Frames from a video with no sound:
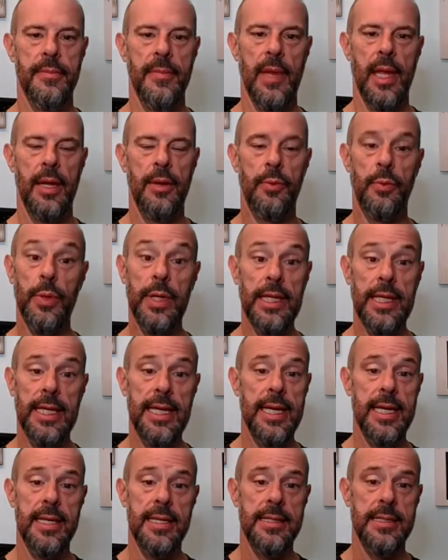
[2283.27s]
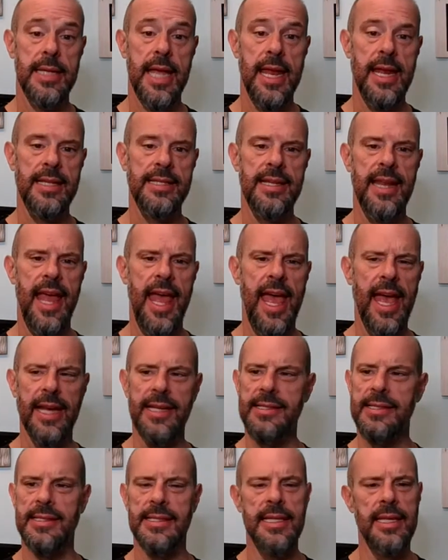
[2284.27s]
It really is. And it's an
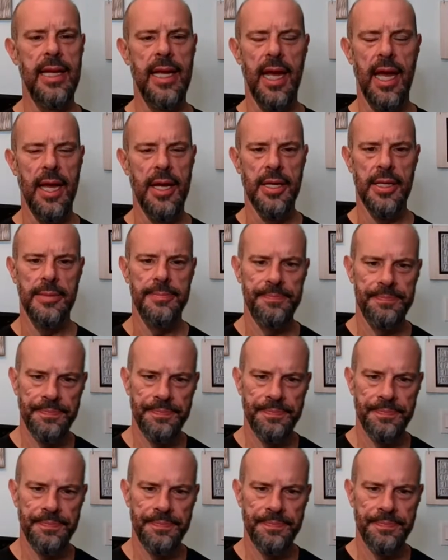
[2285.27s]
excellent cutter.